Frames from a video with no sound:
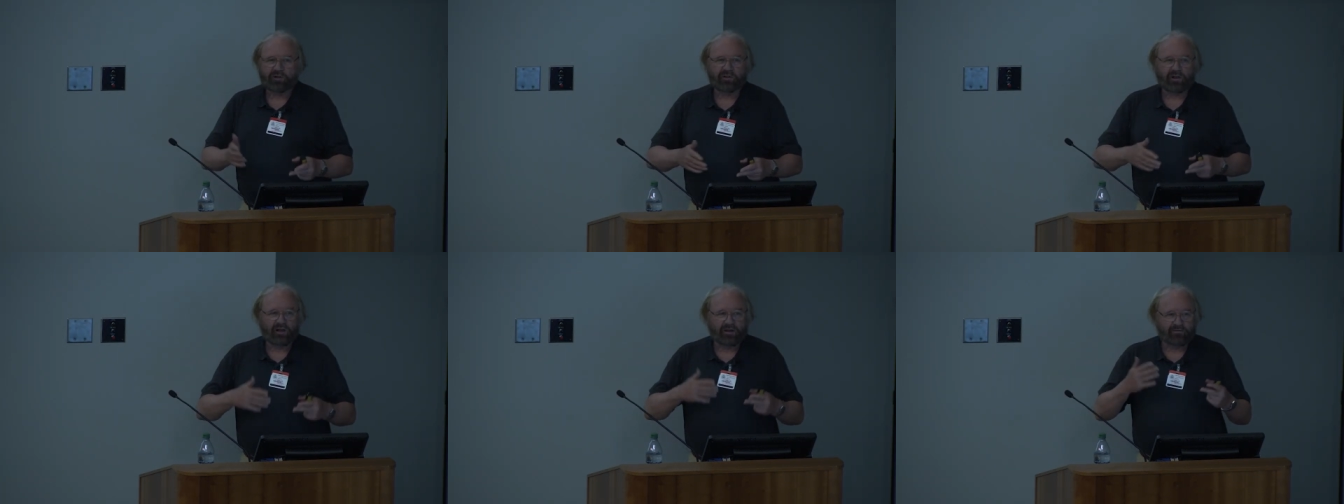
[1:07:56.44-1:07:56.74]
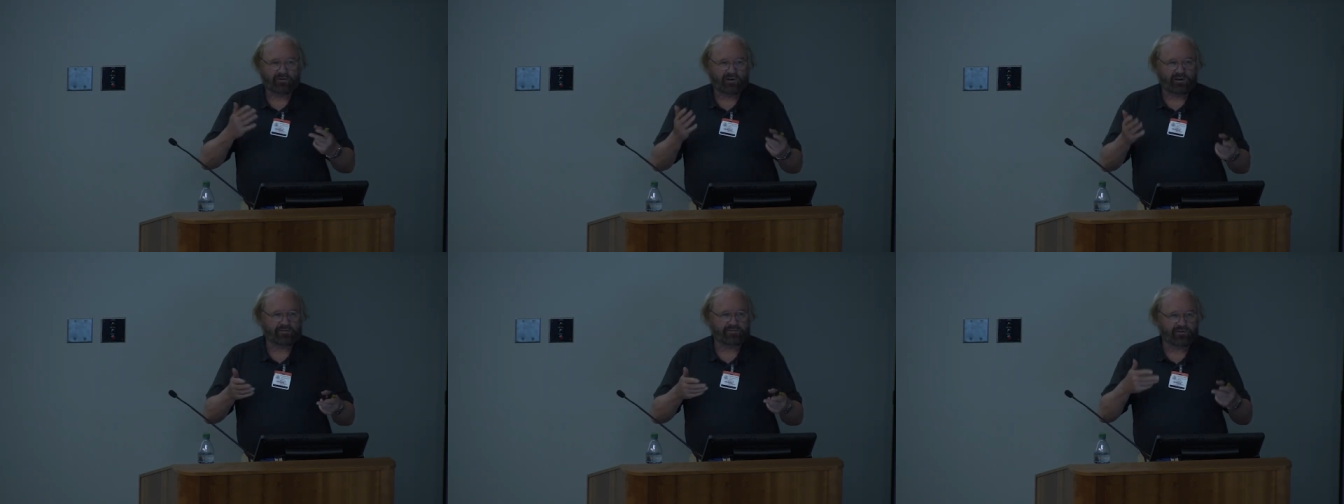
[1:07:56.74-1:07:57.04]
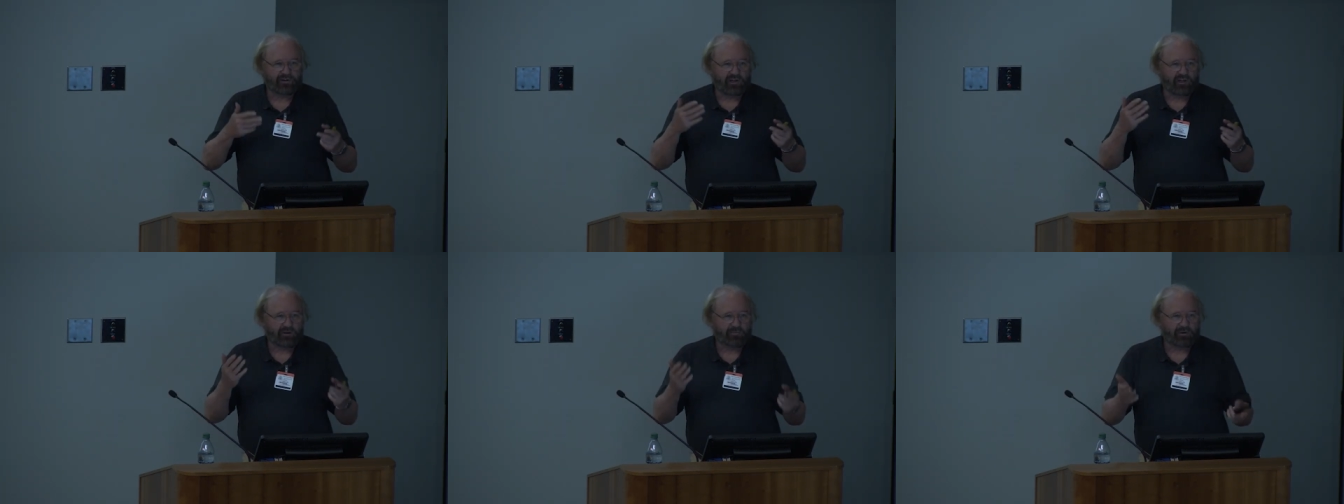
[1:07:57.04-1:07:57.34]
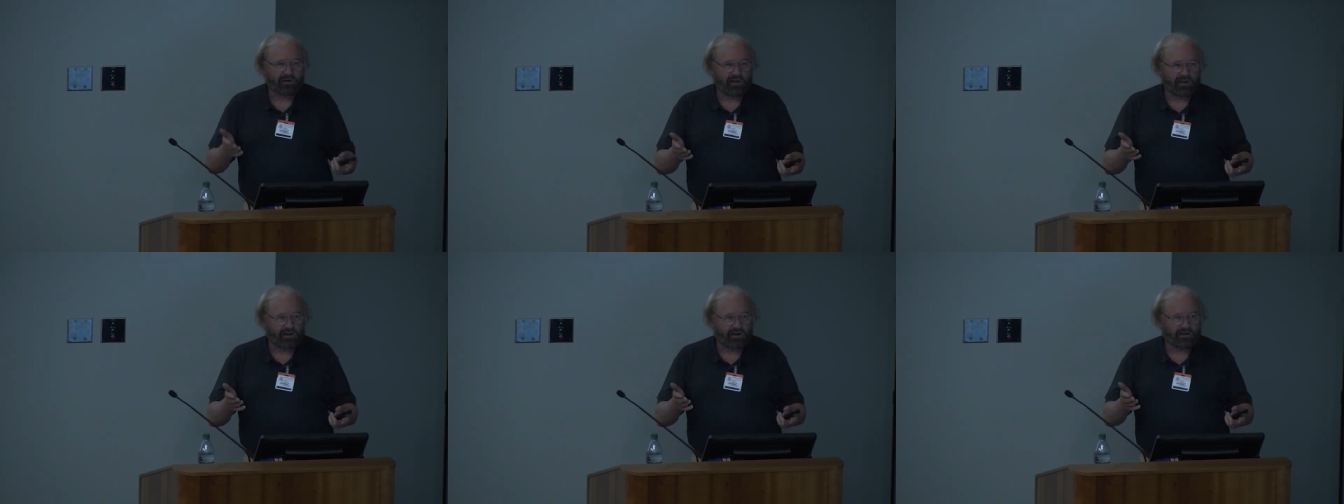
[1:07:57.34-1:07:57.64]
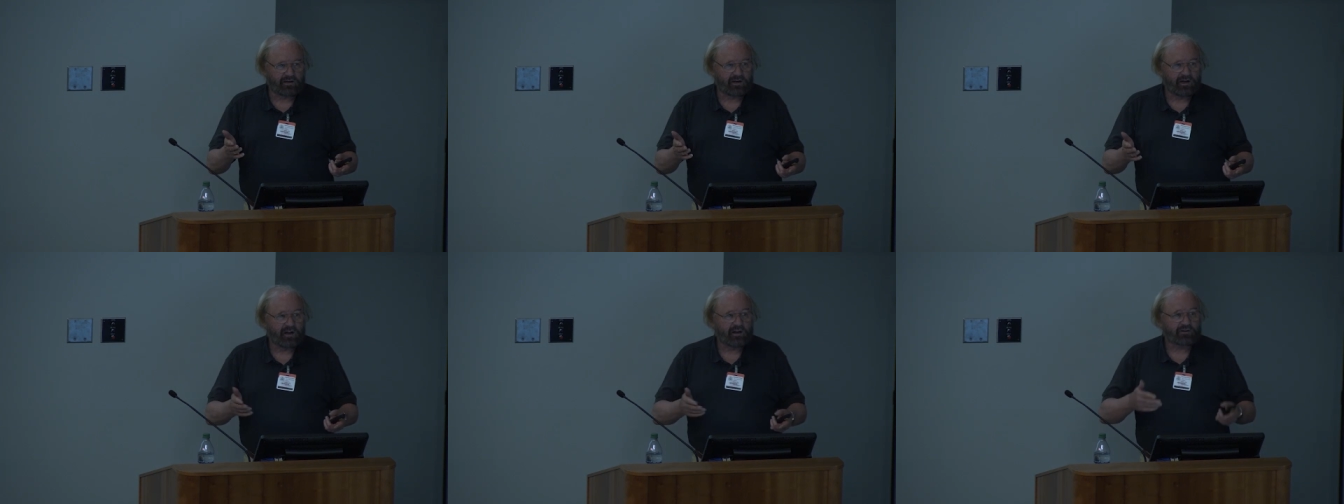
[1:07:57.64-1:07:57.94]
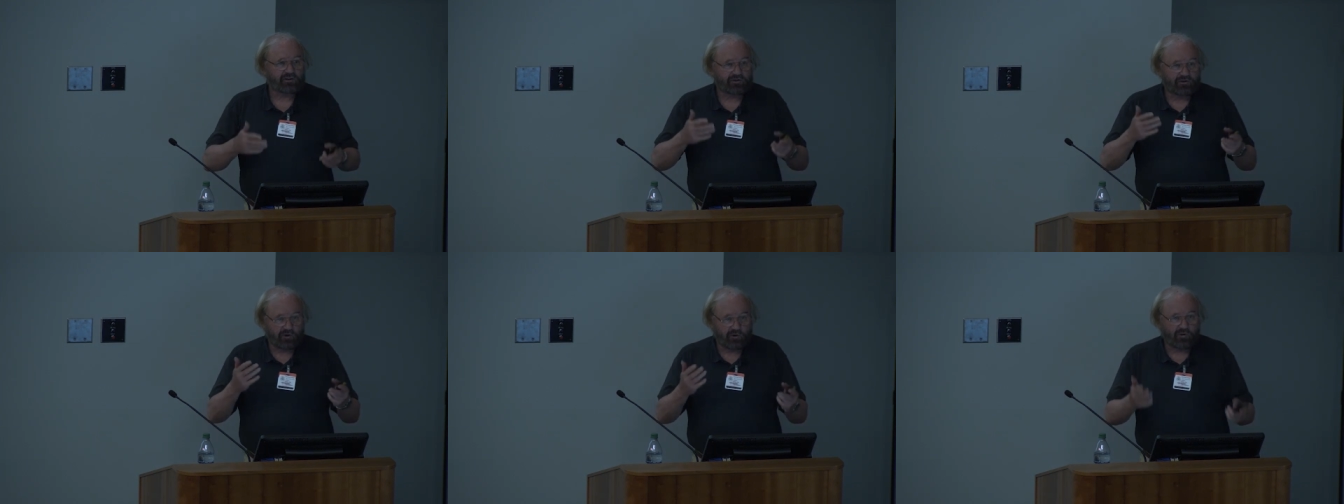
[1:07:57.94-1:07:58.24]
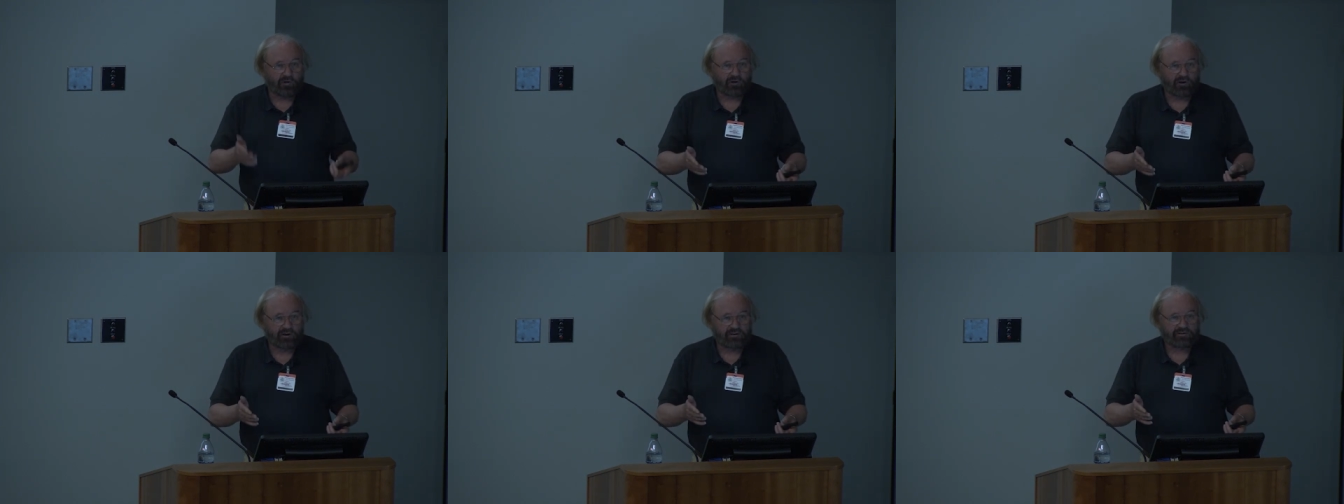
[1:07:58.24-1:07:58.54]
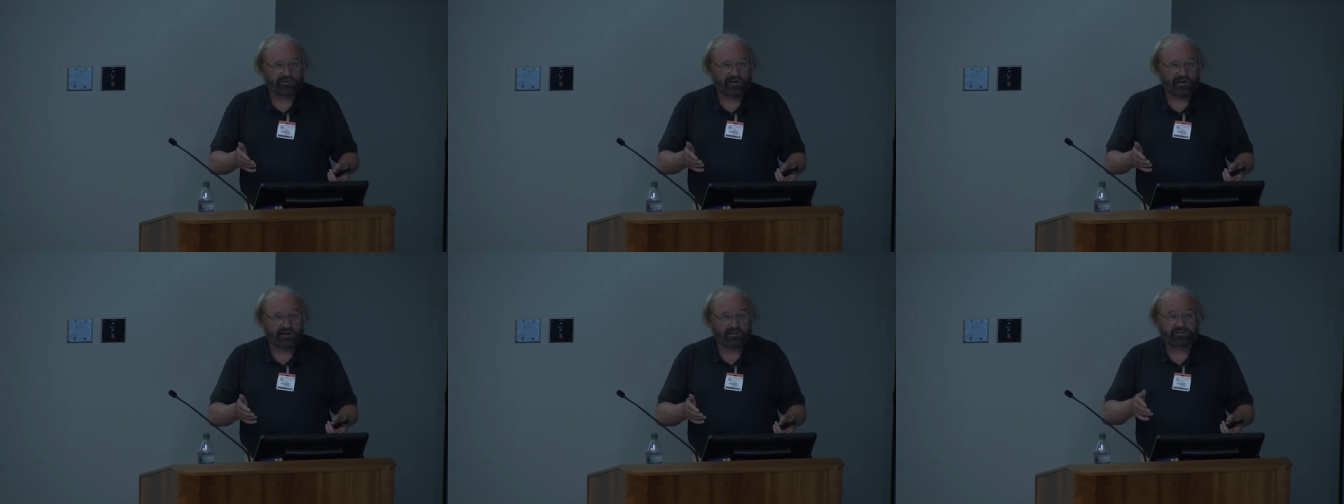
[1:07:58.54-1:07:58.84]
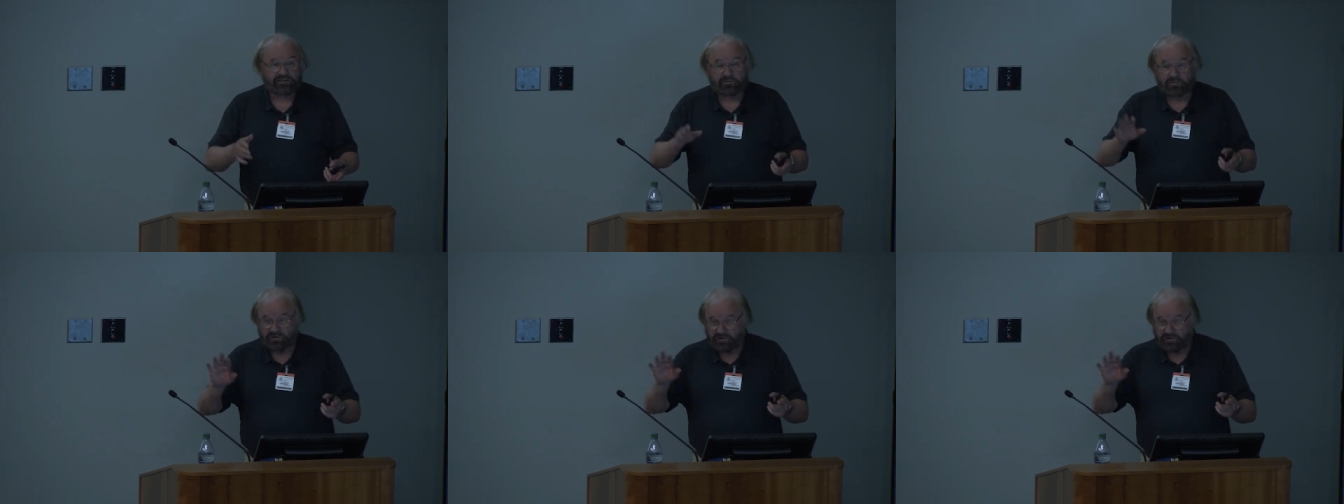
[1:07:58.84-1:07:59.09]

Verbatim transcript: in the heavy lifting at the beginning to do the needs analysis,